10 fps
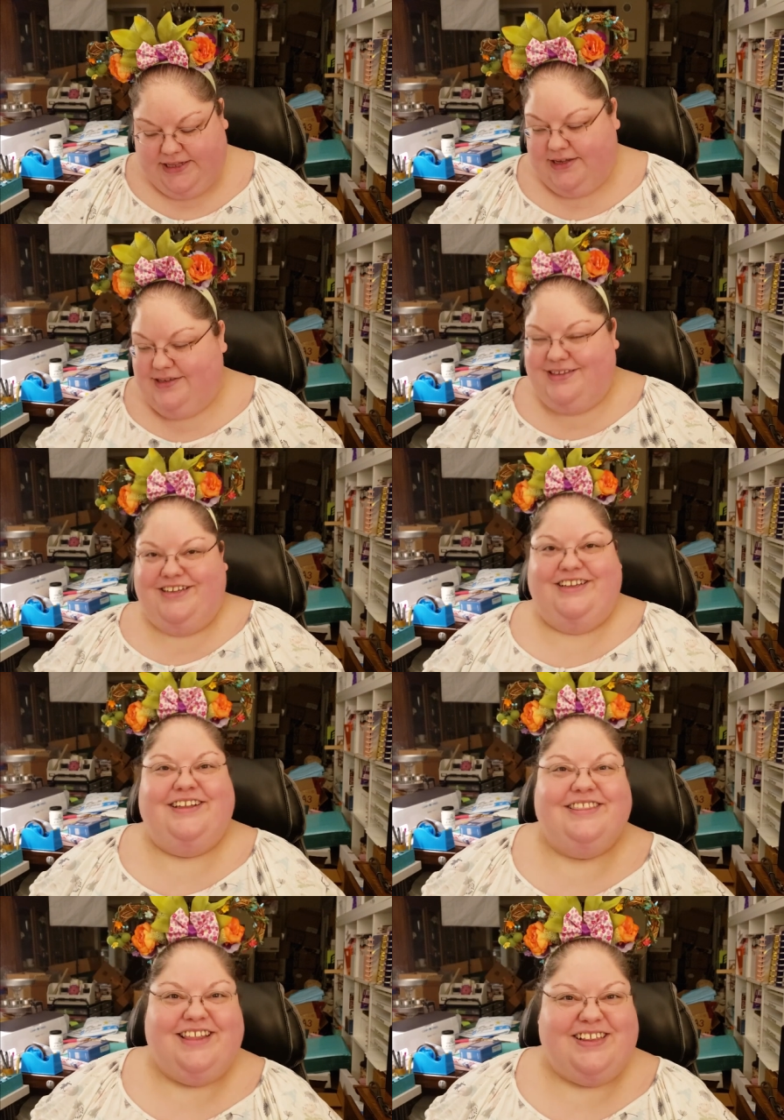these.
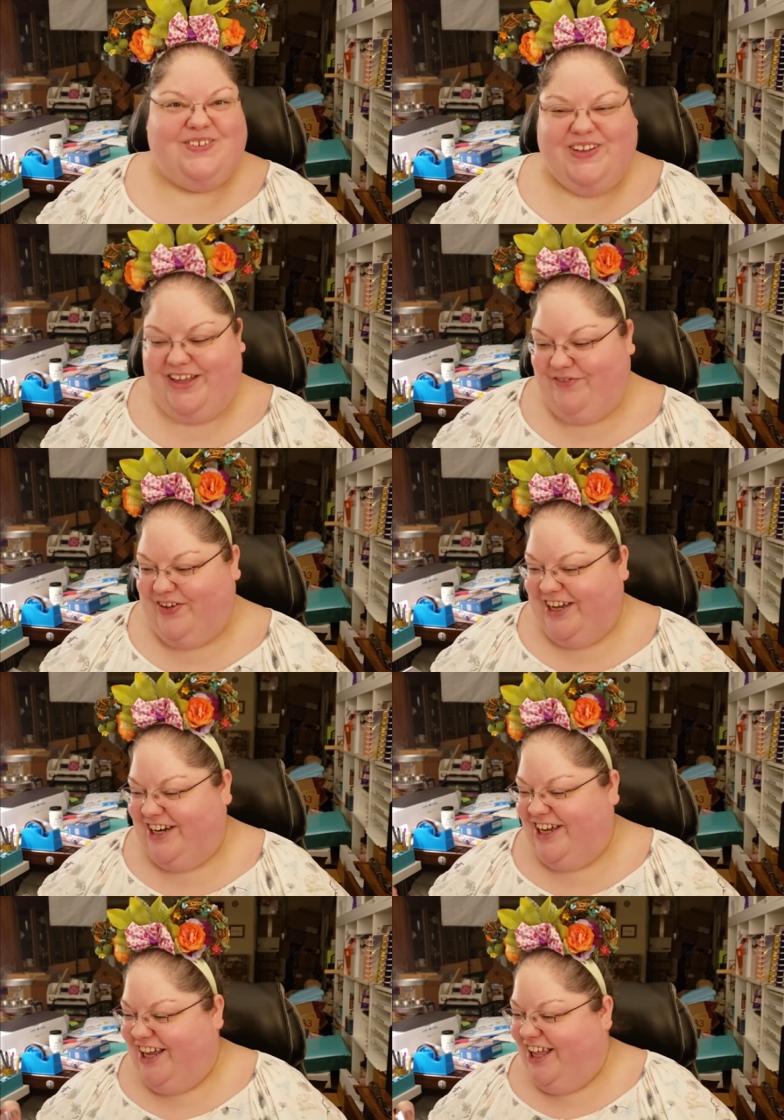That's really
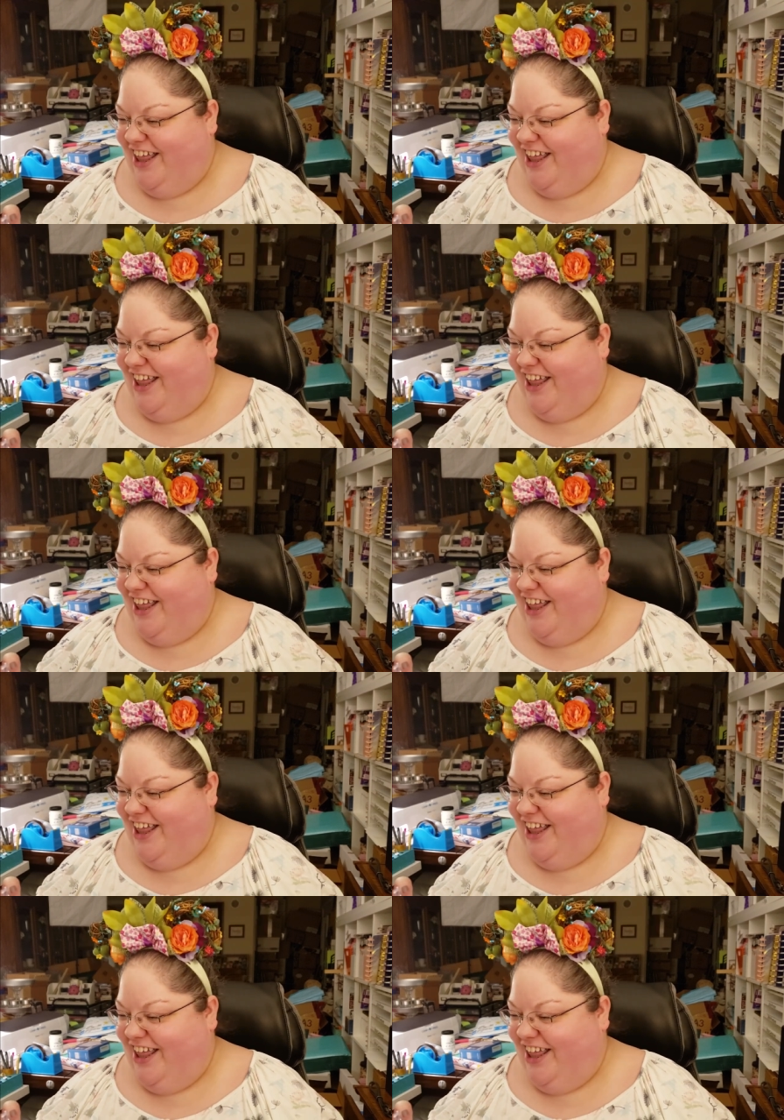fun.